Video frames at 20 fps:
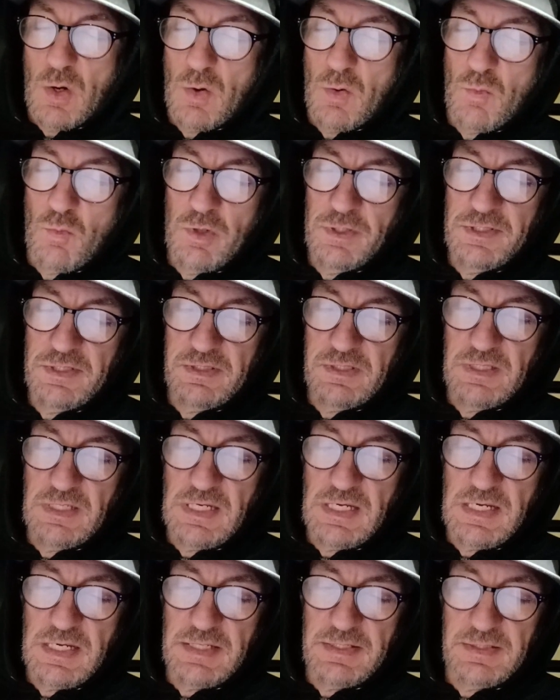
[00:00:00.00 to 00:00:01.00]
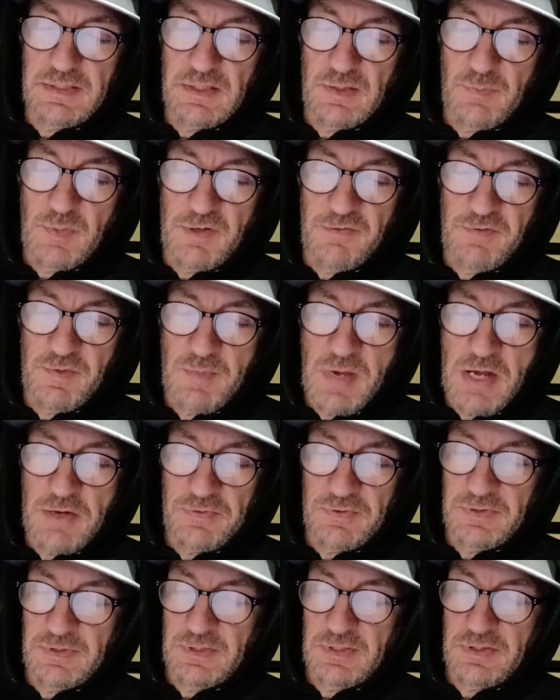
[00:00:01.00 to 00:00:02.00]
Once to the east, above the
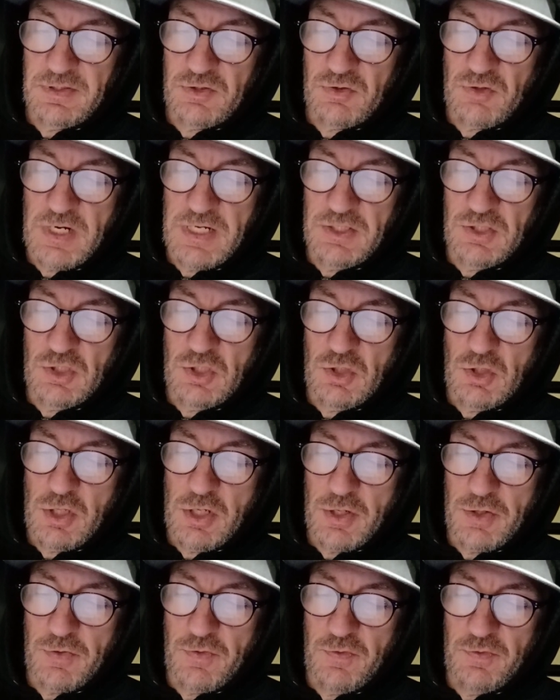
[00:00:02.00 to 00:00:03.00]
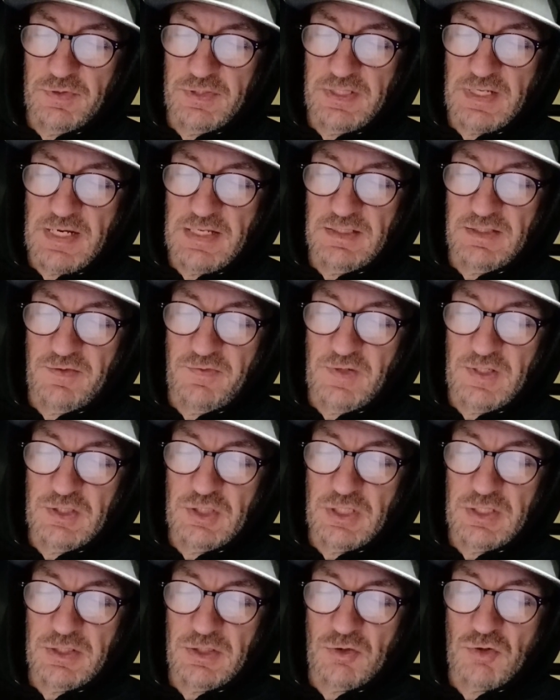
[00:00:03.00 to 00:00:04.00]
mountains, a strange glow, science
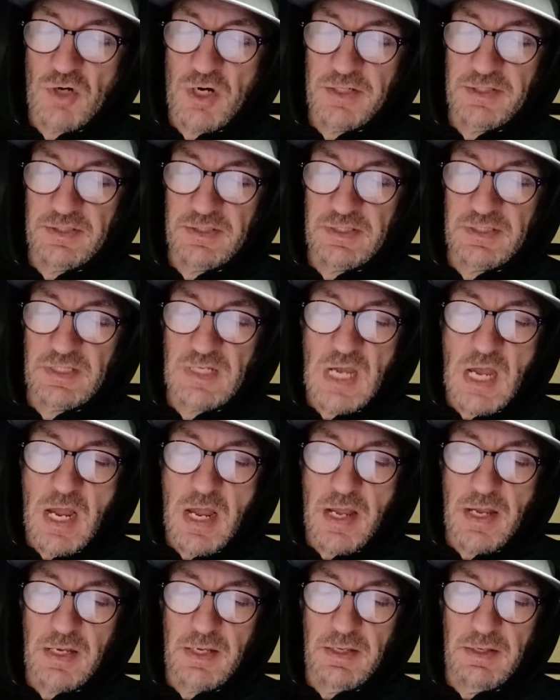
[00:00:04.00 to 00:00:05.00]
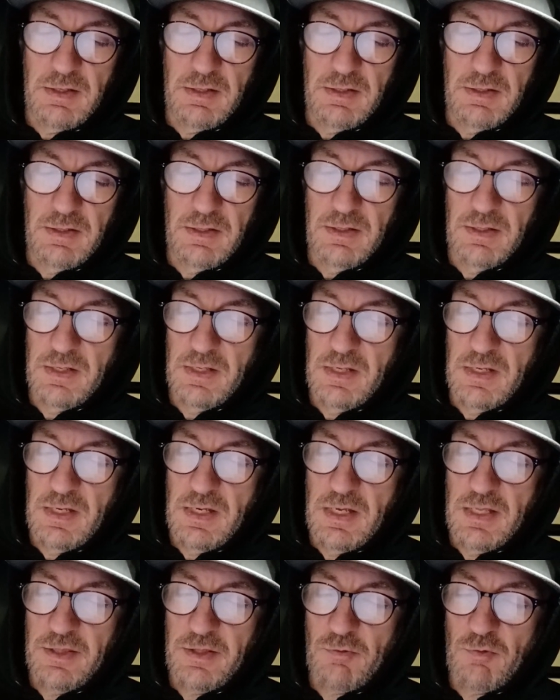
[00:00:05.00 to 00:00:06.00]
fictioned across the sky.
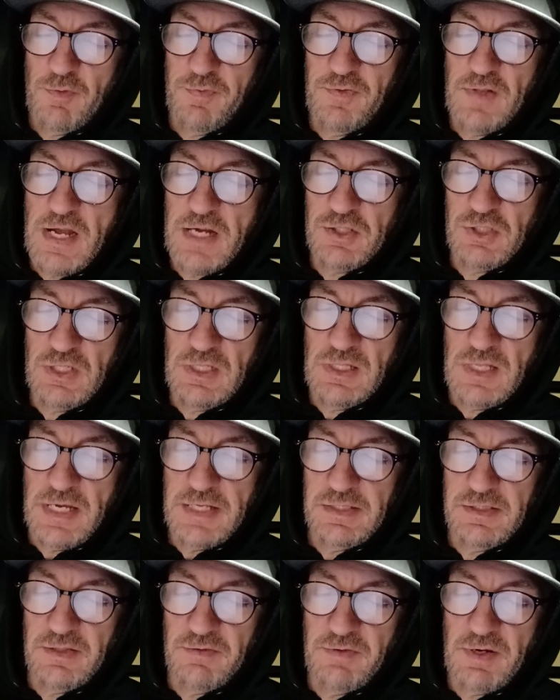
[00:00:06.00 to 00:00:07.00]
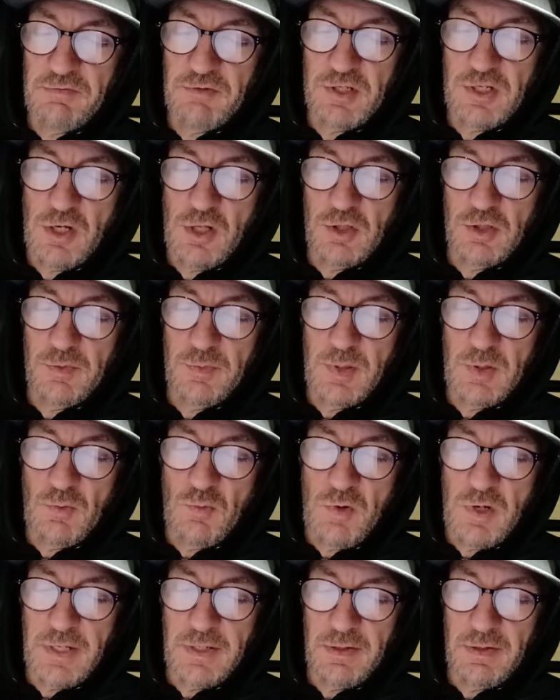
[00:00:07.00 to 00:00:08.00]
There were flashing lights of every color but
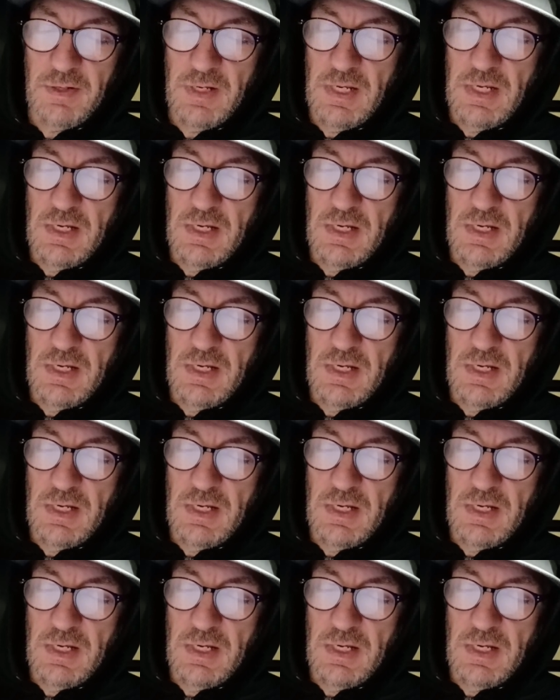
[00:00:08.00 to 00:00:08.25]
one.